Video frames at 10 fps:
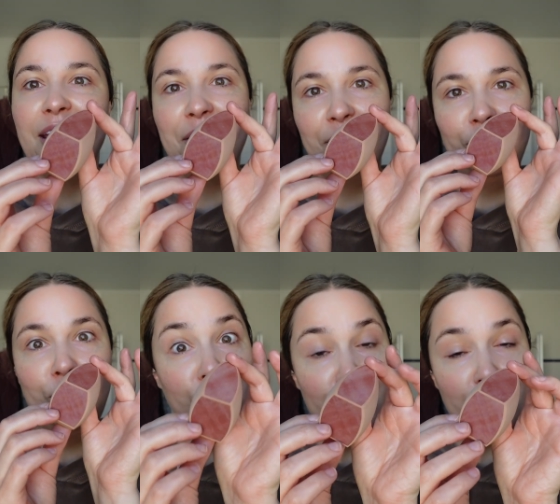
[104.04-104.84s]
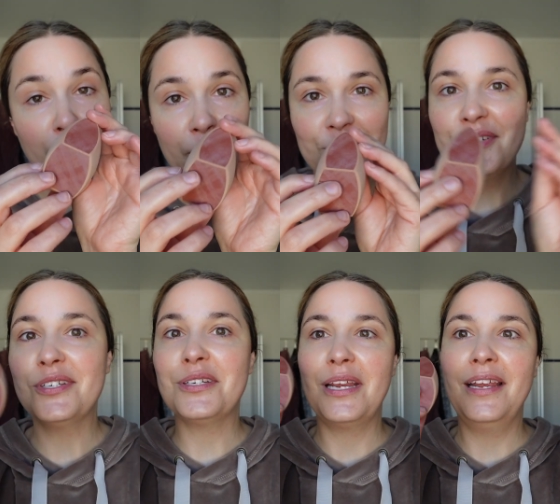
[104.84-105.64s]
a new
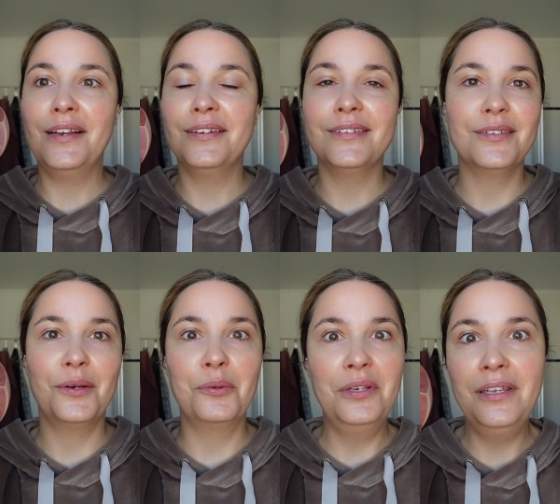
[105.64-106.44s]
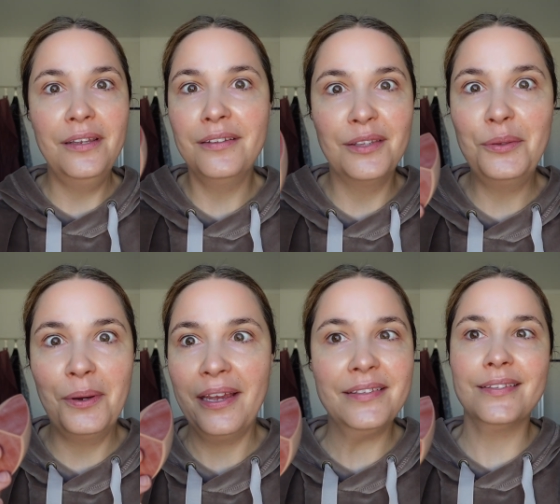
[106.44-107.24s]
sponge, and only the U
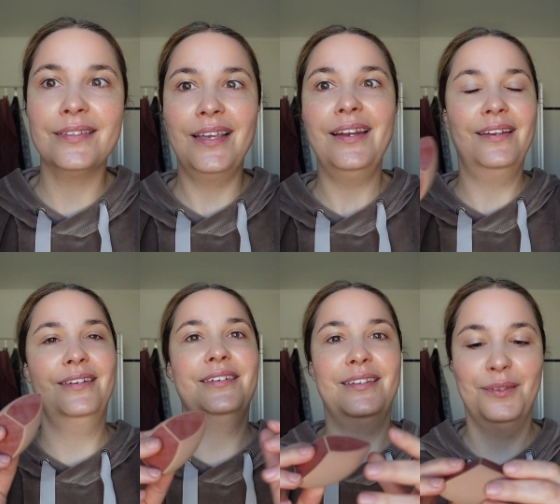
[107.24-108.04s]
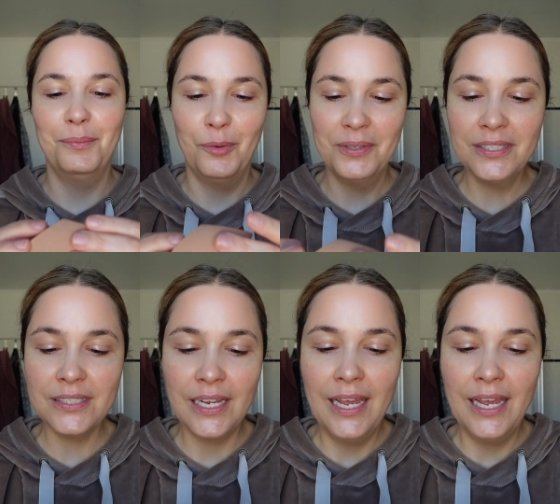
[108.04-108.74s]
S is getting it at the moment.